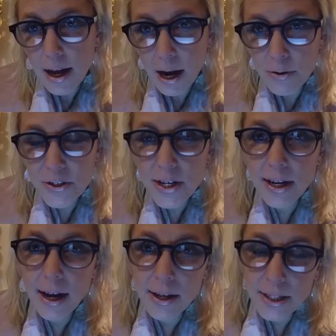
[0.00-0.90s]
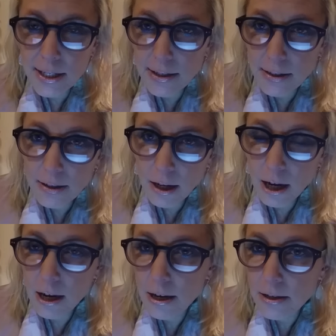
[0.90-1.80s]
I would say on the
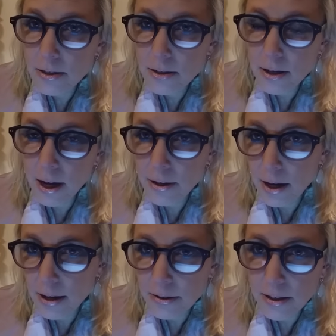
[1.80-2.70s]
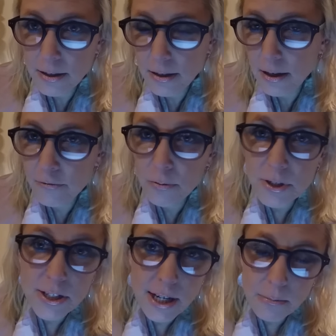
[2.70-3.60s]
uh, on the uh, from
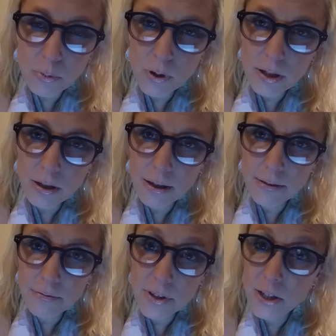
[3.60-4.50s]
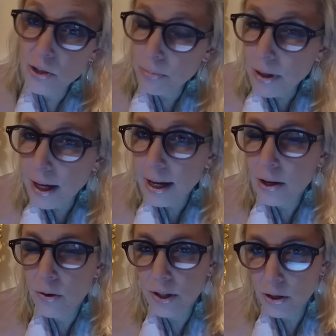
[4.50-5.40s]
the standpoint of the supply
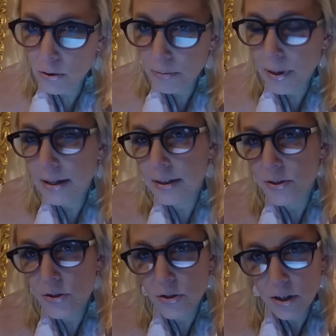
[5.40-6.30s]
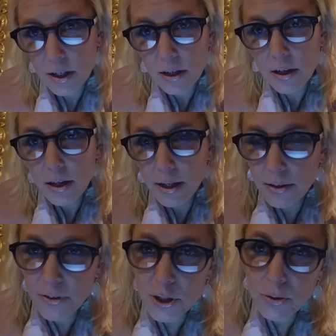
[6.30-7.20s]
or the codependent
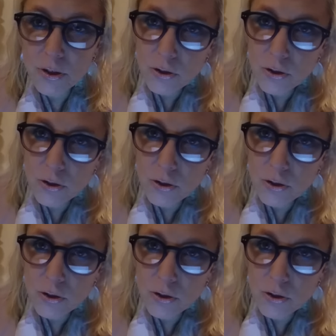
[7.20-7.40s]
individual.